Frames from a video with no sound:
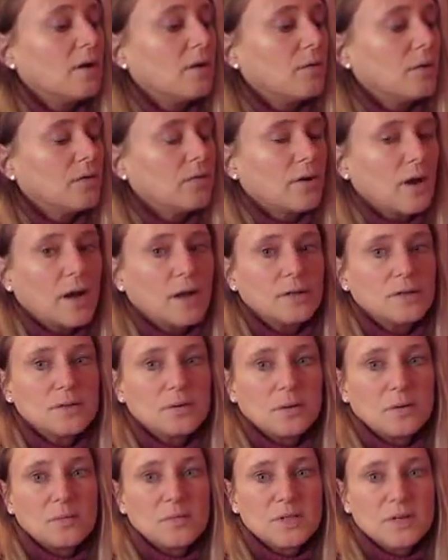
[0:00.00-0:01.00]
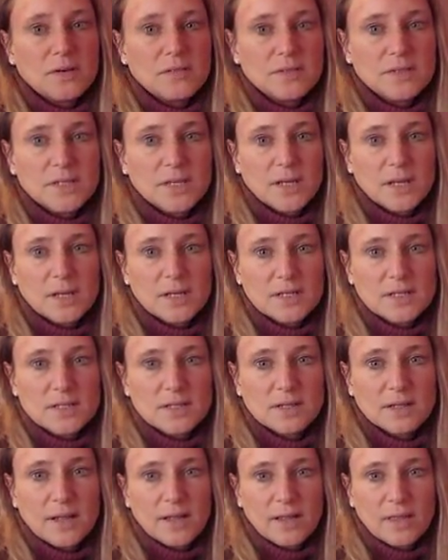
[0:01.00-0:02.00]
And we've gone to them, so I have
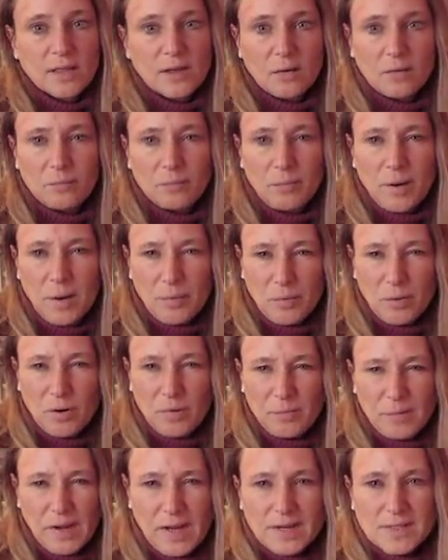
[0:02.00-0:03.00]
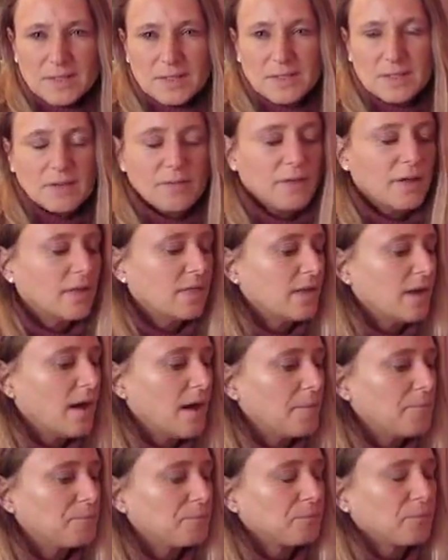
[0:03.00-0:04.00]
tickets and like the popcorn bags and stuff like
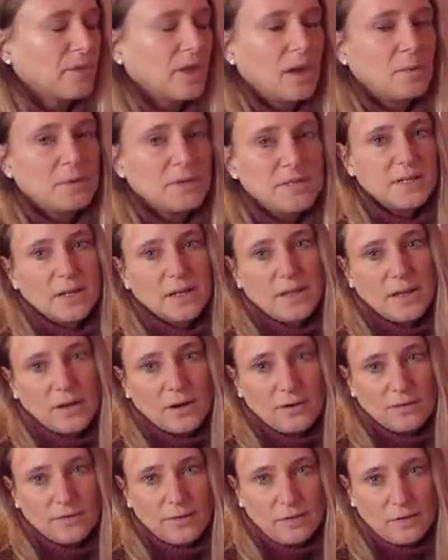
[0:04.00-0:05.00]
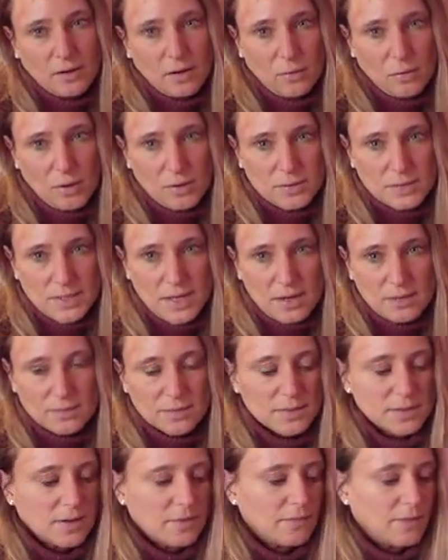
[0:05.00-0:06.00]
that. I'm to take like her favorite quotes out
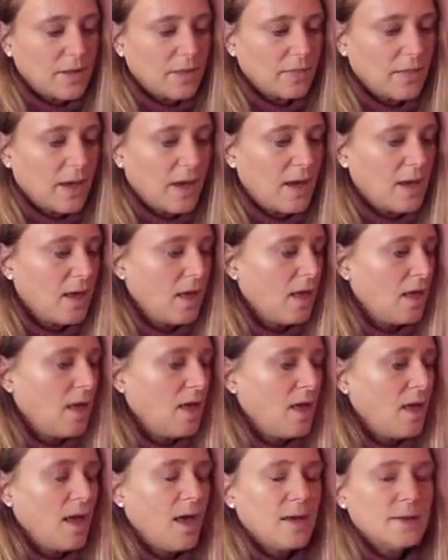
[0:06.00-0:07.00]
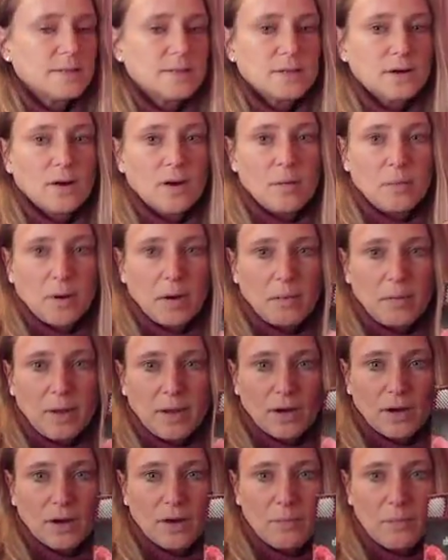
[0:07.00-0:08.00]
and stuff like that. So I'm going to
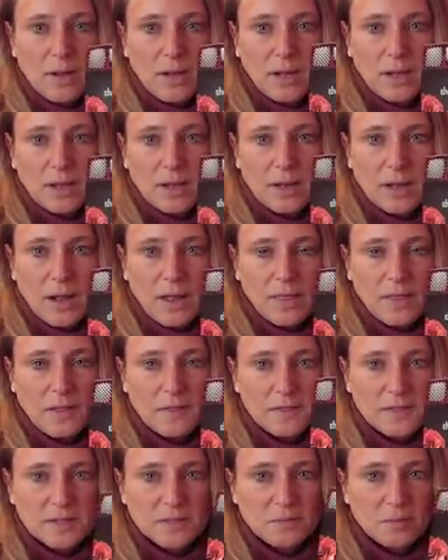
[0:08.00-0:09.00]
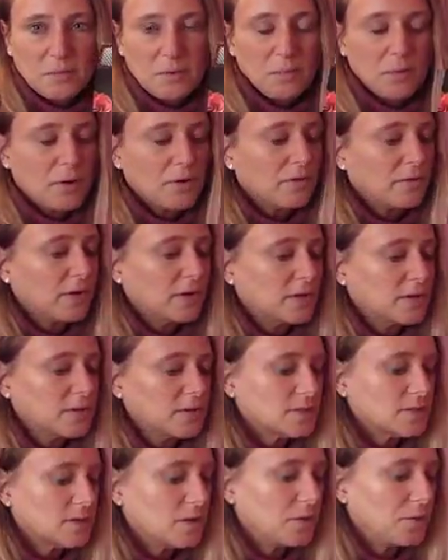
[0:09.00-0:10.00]
make her a mini, and I thought this would be perfect.
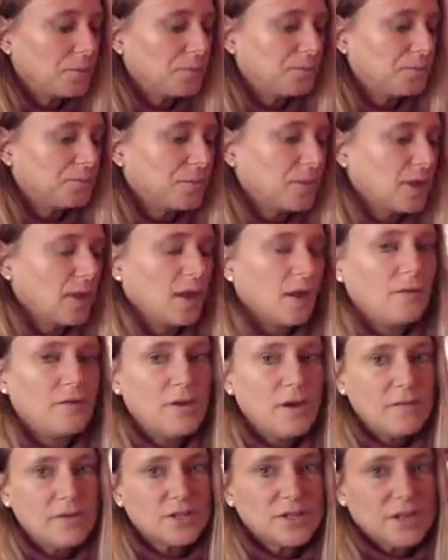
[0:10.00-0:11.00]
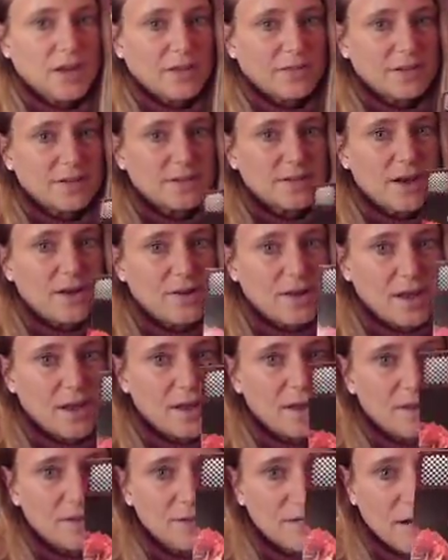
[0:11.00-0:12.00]
So if you haven't checked this out
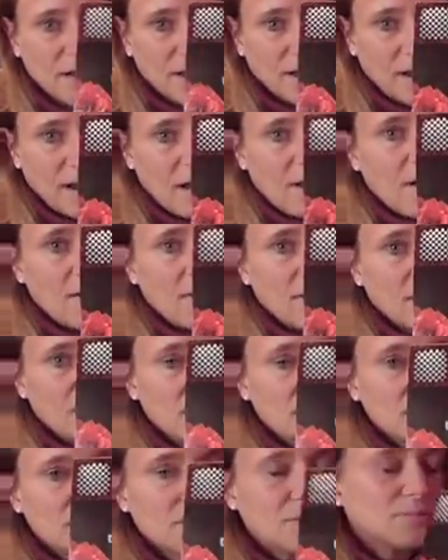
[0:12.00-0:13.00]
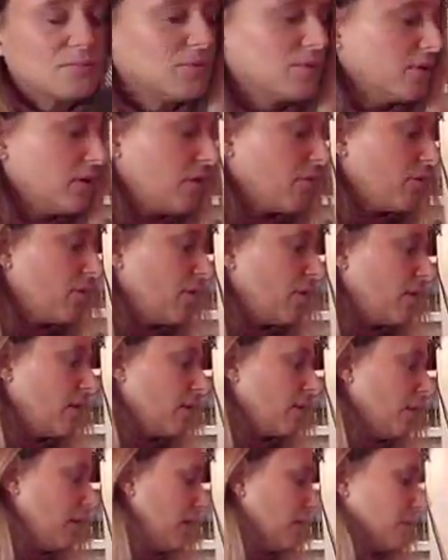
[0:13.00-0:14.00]
yet, check it out. It's really, really
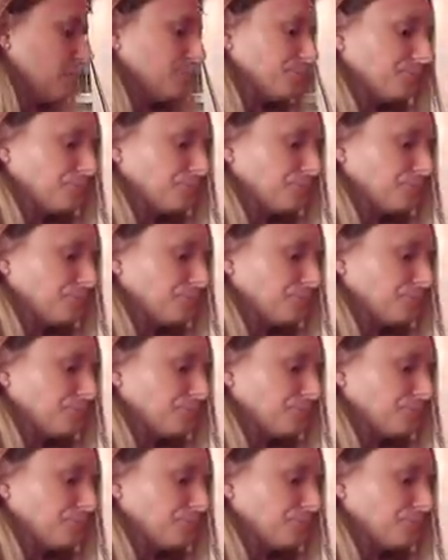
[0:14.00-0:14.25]
neat.